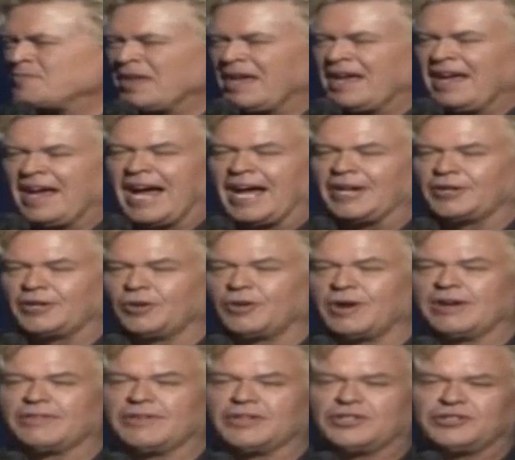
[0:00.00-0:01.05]
I do
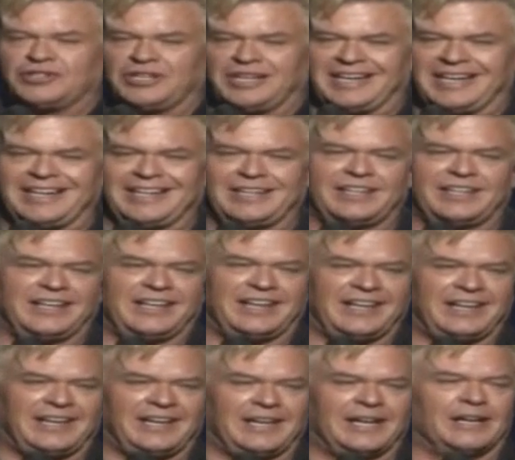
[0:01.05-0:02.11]
have a
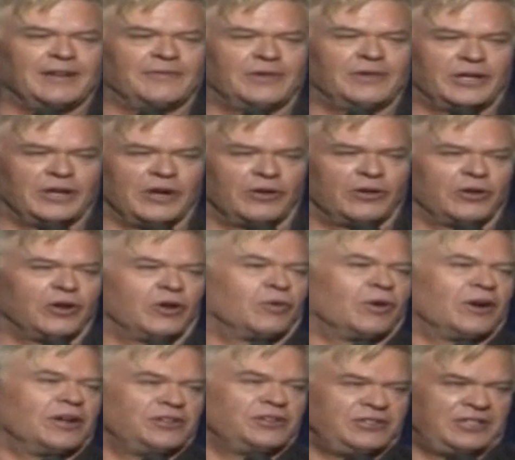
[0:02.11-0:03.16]
GED, and if you don't know
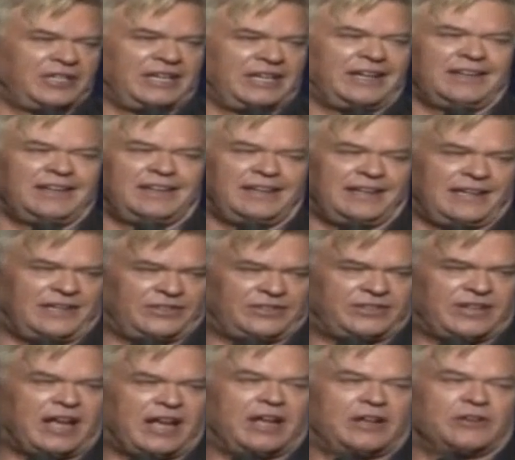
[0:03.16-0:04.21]
what GED
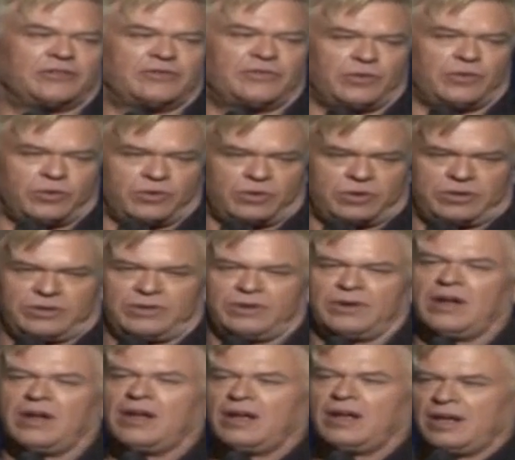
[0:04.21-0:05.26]
stands for,
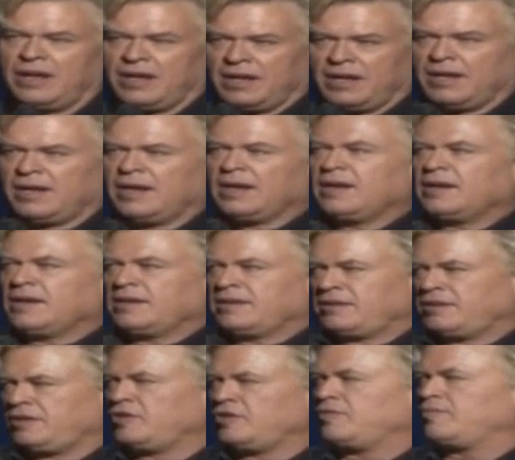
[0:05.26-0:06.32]

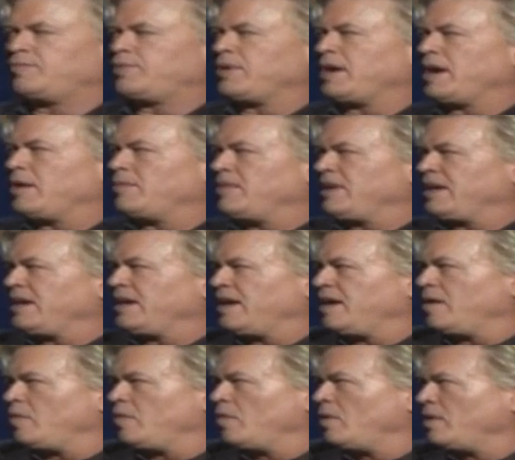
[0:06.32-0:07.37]
you probably
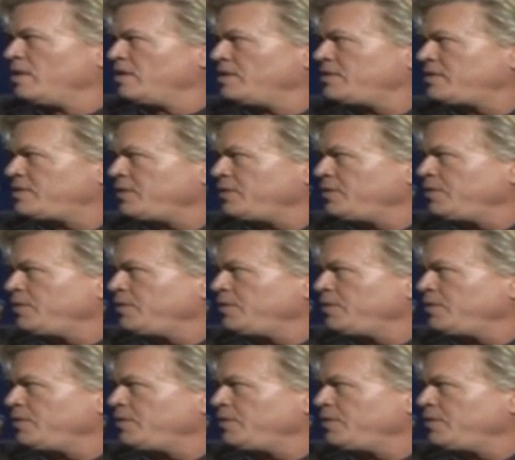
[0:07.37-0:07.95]
got one too.